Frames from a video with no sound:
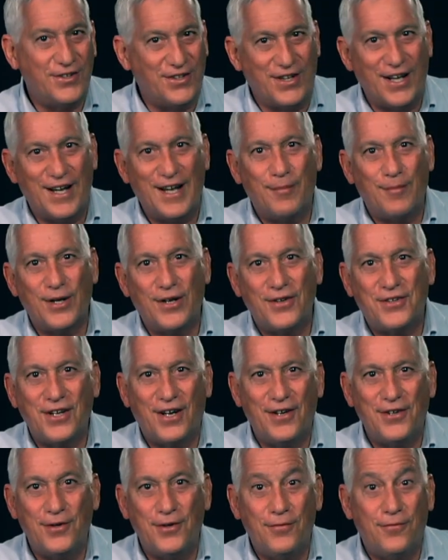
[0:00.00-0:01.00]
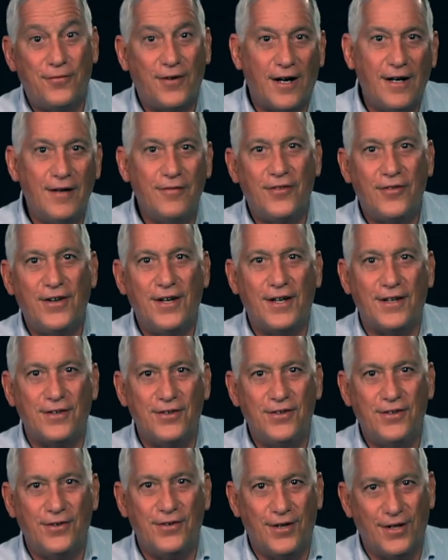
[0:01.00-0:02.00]
Today I'm going to tell you 5
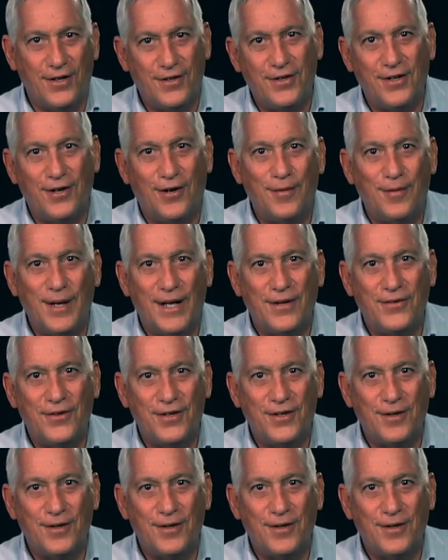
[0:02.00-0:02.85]
things you didn't know about the